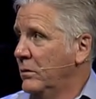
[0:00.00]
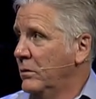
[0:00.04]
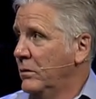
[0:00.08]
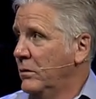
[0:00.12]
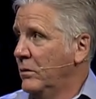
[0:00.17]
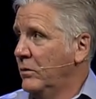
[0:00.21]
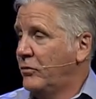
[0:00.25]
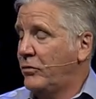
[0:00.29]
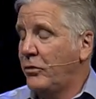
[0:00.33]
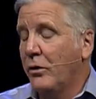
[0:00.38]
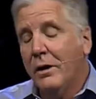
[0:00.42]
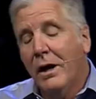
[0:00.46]

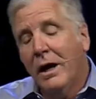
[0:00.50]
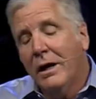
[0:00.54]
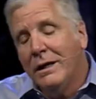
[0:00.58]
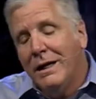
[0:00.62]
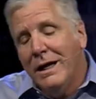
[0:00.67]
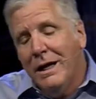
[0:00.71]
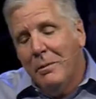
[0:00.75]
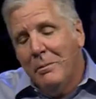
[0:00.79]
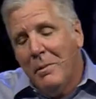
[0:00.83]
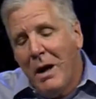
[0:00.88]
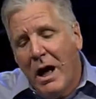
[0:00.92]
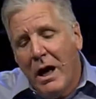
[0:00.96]
So now
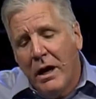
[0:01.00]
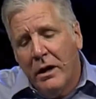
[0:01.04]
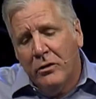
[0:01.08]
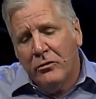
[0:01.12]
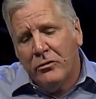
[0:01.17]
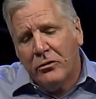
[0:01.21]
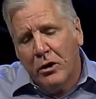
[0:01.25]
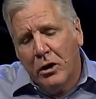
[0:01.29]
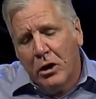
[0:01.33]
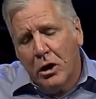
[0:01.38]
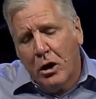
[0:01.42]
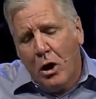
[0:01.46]
Nehemiah is
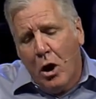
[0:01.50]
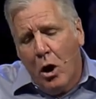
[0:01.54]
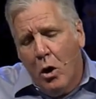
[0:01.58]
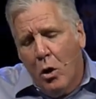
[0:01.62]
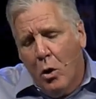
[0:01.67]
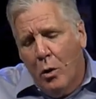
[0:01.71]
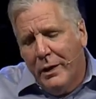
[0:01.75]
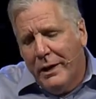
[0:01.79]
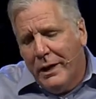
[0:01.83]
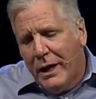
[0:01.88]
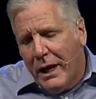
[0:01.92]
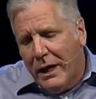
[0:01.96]
going to
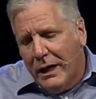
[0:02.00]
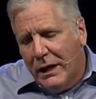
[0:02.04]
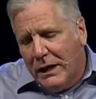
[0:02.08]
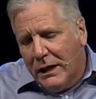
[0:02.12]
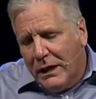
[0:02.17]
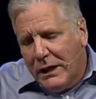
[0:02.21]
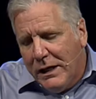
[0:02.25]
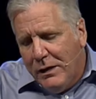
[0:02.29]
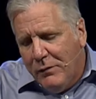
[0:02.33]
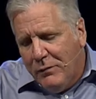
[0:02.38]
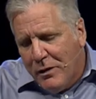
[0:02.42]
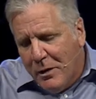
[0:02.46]
go and
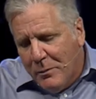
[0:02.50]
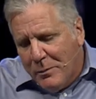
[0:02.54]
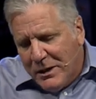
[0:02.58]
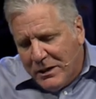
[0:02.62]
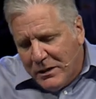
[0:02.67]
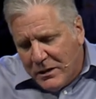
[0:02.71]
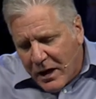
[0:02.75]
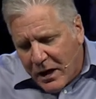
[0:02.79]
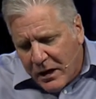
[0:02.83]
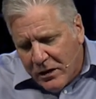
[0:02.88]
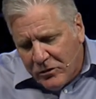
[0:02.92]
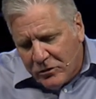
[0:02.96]
leave them in
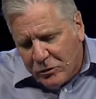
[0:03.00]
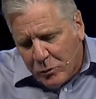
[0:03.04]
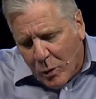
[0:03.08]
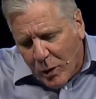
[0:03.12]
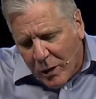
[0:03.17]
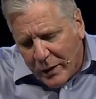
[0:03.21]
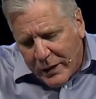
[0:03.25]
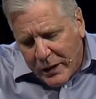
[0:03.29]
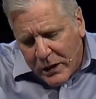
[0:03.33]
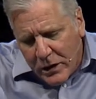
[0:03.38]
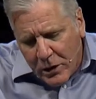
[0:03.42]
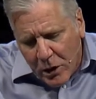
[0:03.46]
danger while
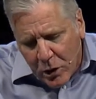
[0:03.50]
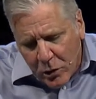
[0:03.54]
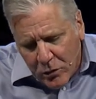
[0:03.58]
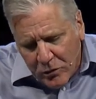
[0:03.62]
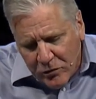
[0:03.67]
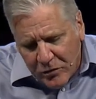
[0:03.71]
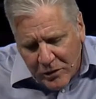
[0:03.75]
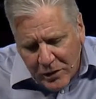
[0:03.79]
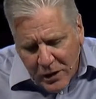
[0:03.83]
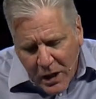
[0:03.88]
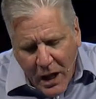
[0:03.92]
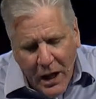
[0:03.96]
he
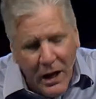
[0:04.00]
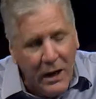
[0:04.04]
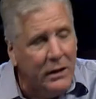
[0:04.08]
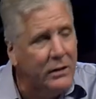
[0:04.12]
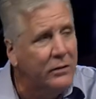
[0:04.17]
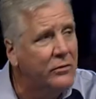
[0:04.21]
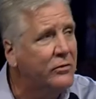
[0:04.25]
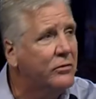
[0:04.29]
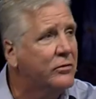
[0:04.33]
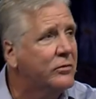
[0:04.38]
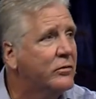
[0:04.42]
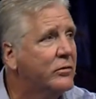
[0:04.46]
goes and
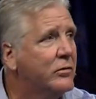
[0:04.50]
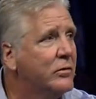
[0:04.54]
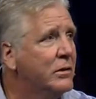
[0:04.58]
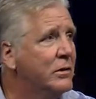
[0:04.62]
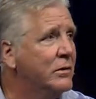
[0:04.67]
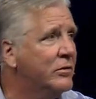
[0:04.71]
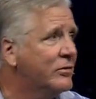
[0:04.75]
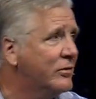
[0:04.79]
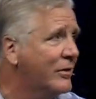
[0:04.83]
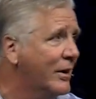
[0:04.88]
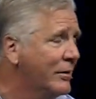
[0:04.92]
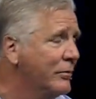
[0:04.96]
hides in
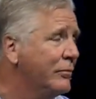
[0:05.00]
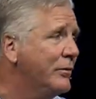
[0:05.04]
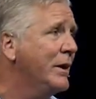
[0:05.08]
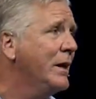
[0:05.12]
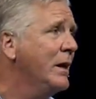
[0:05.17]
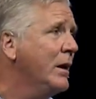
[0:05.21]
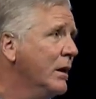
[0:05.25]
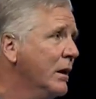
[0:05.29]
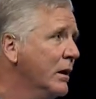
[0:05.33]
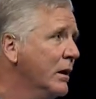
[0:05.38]
safety?